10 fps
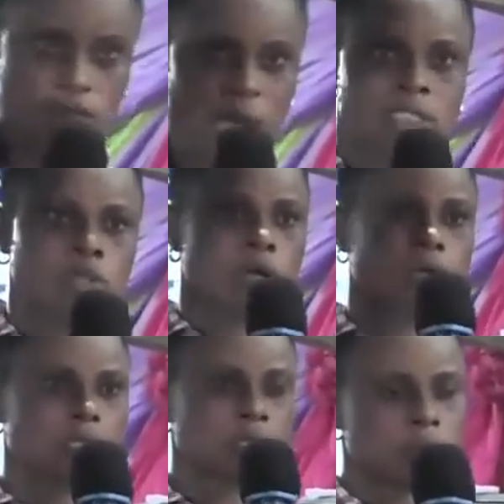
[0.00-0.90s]
to fight your
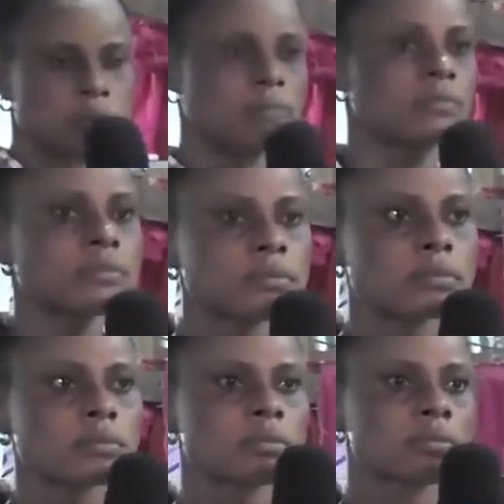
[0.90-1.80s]
grace.
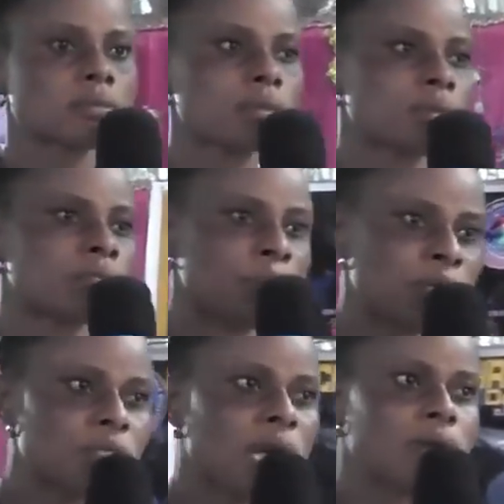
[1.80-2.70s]

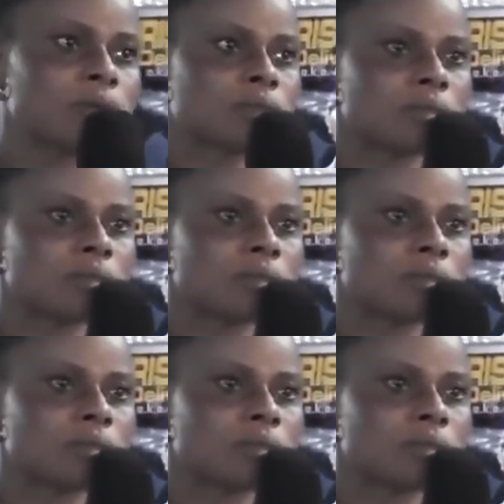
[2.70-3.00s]
Praise the Lord.